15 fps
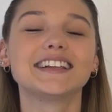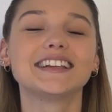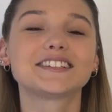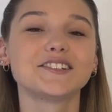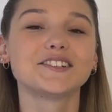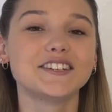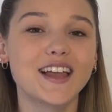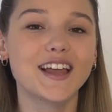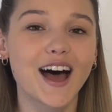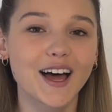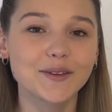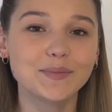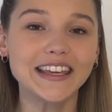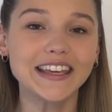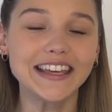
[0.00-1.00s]
It could
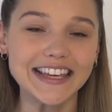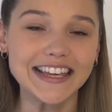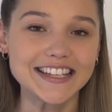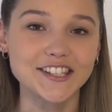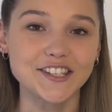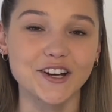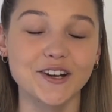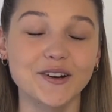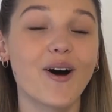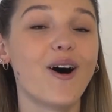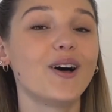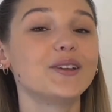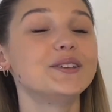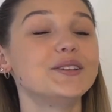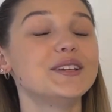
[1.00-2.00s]
not be easier.
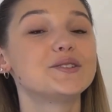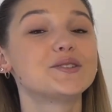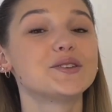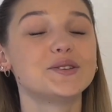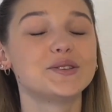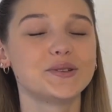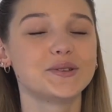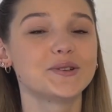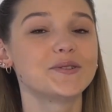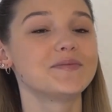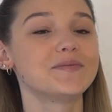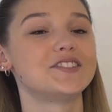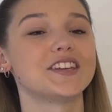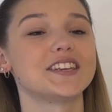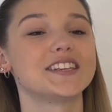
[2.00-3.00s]
All you need to do,
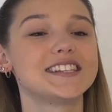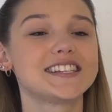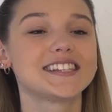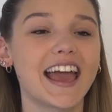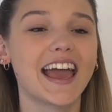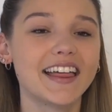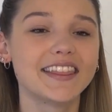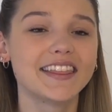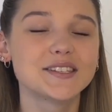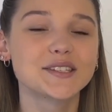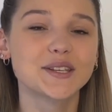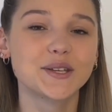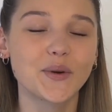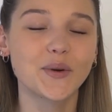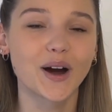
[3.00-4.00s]
just scan
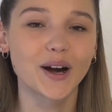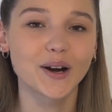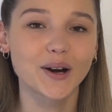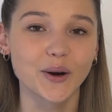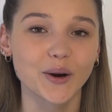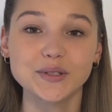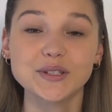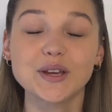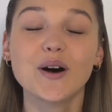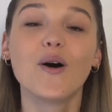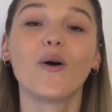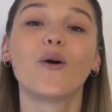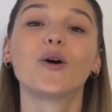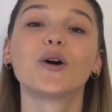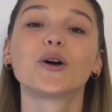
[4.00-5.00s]
this QR code
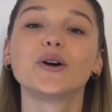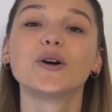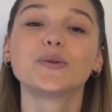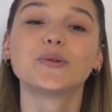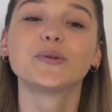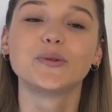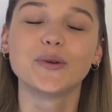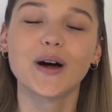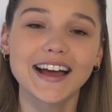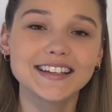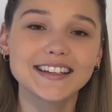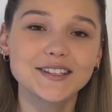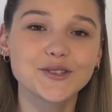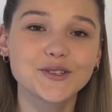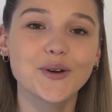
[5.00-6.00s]
or go
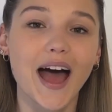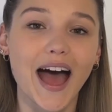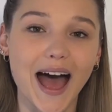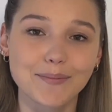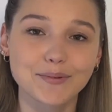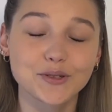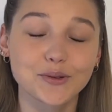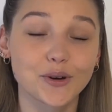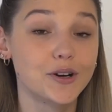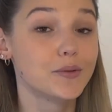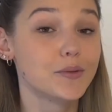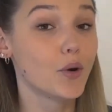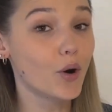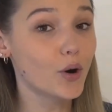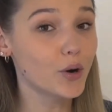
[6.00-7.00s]
right into App
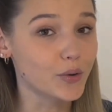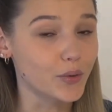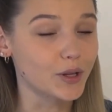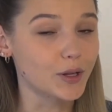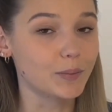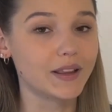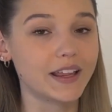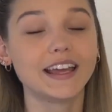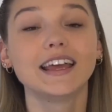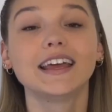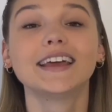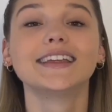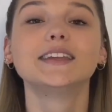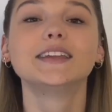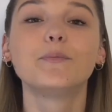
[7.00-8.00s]
Store or Google
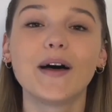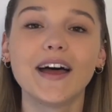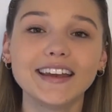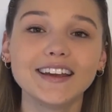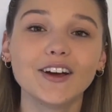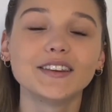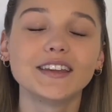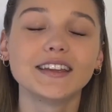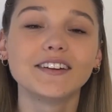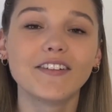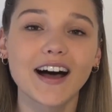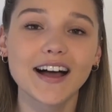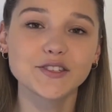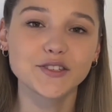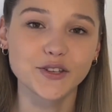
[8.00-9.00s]
Play, depending on the
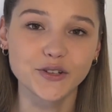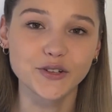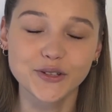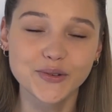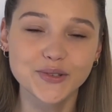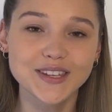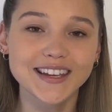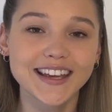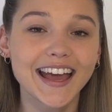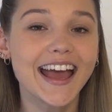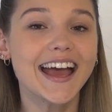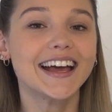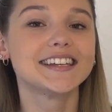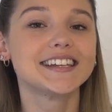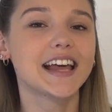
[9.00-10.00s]
device you're using,
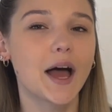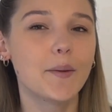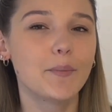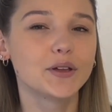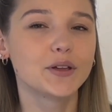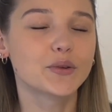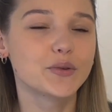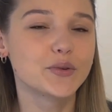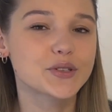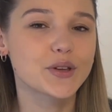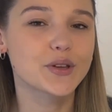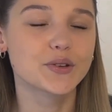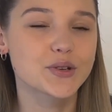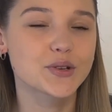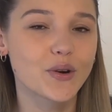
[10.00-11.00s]
type in CRUSE
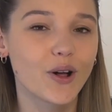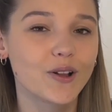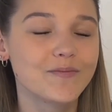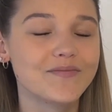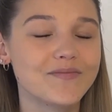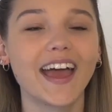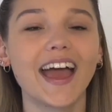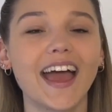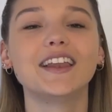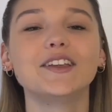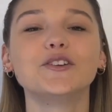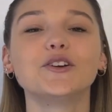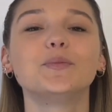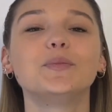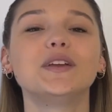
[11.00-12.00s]
Control
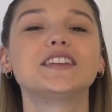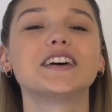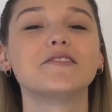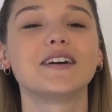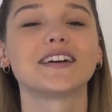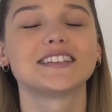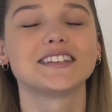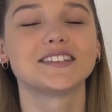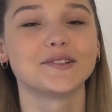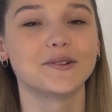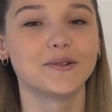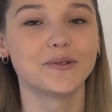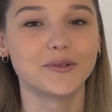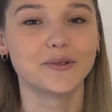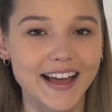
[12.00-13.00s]
and you'll be directed
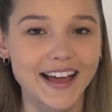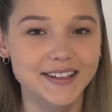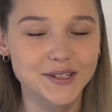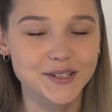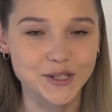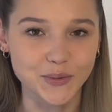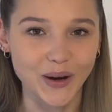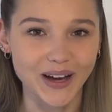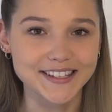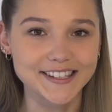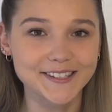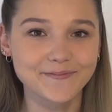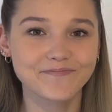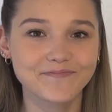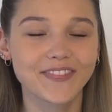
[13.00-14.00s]
right to
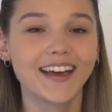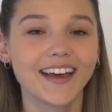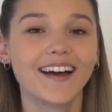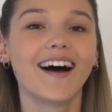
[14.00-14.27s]
us.